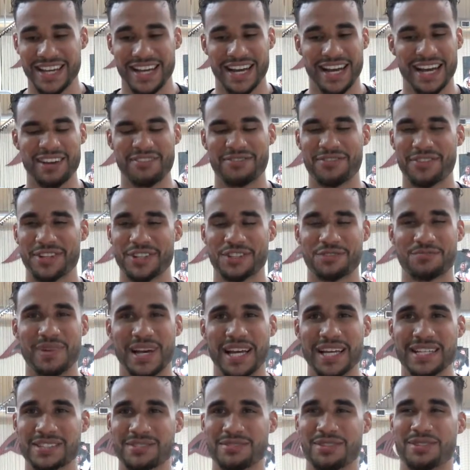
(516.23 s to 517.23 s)
I had finished
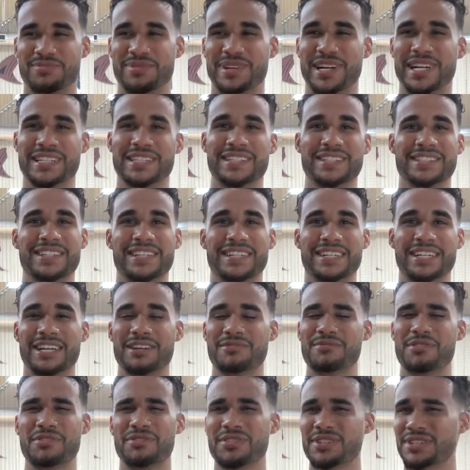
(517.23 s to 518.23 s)
basketball practice and I
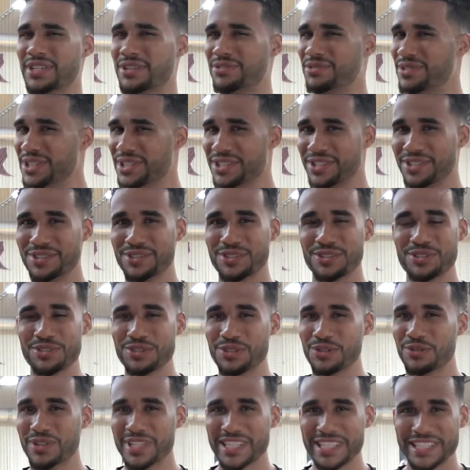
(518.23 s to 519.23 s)
came over, like, what are you
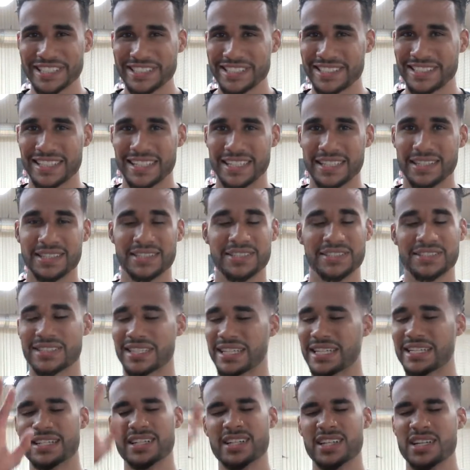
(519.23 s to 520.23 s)
doing? What is that? And he was
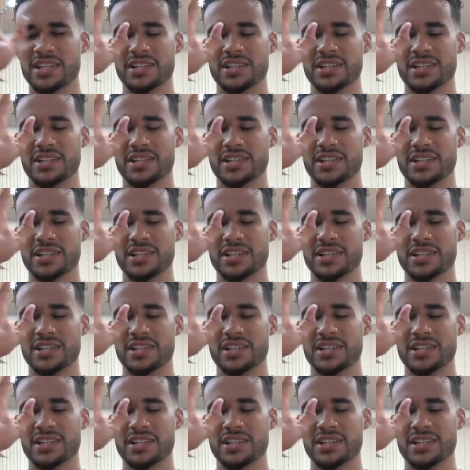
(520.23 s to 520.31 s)
like,